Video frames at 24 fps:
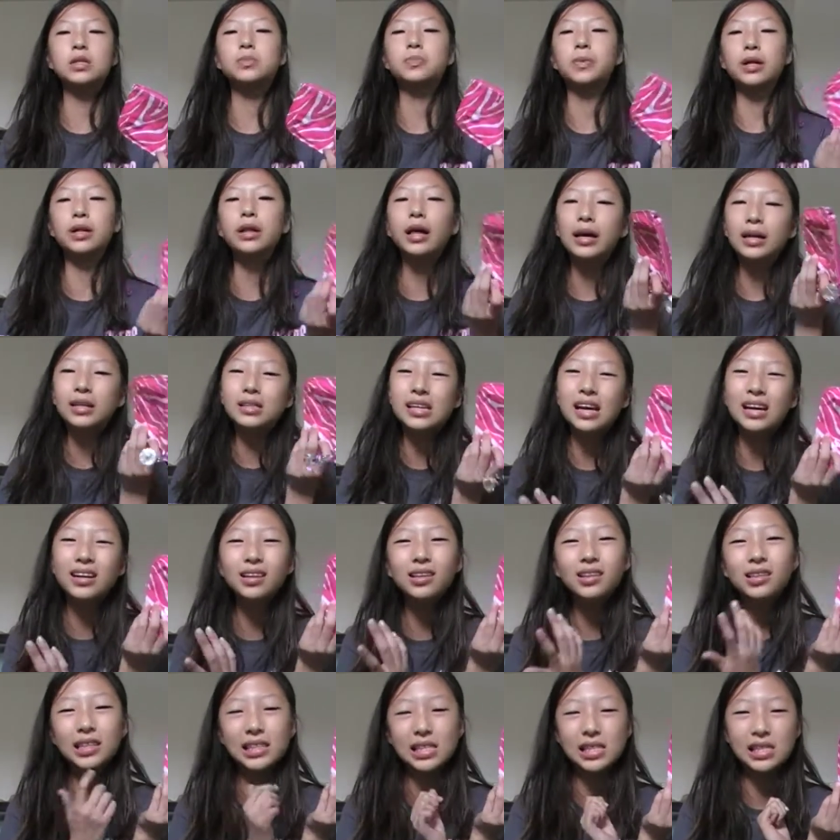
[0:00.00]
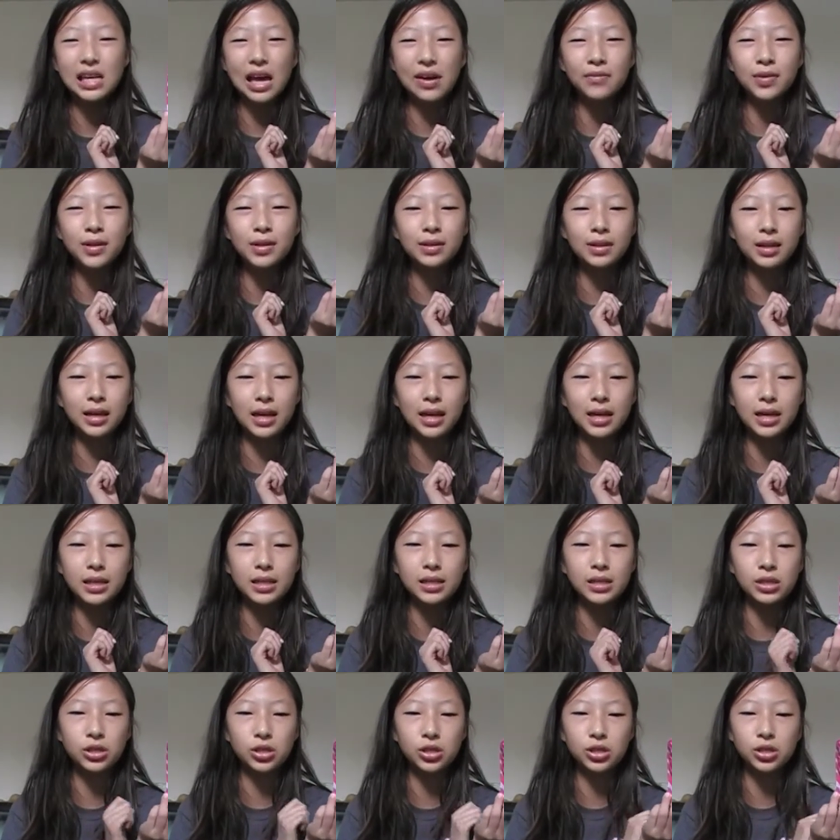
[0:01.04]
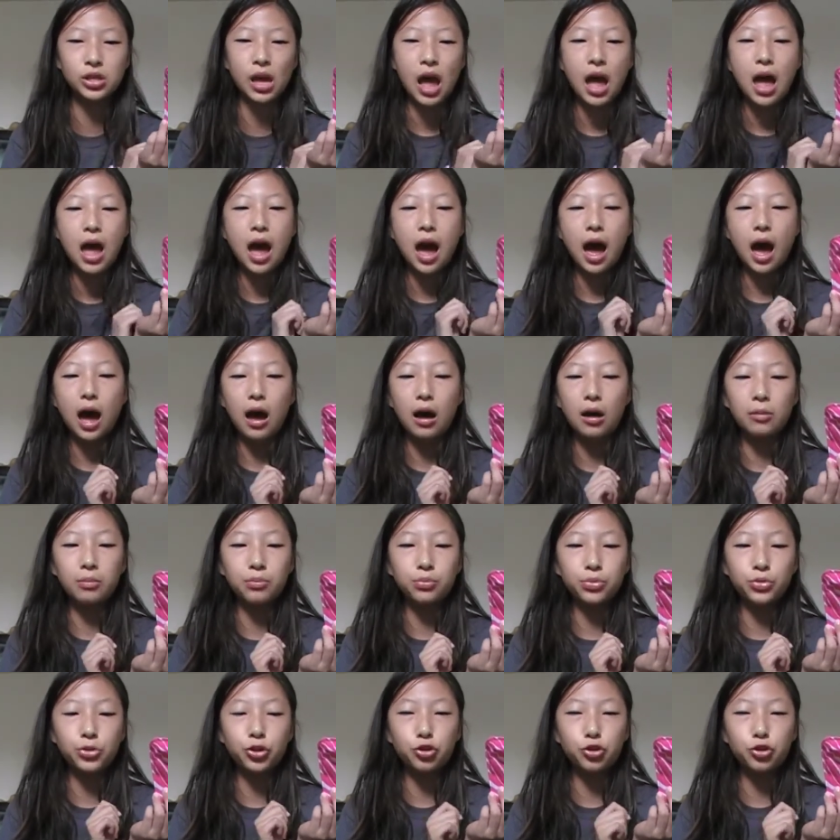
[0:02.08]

But like technically seven because there's um,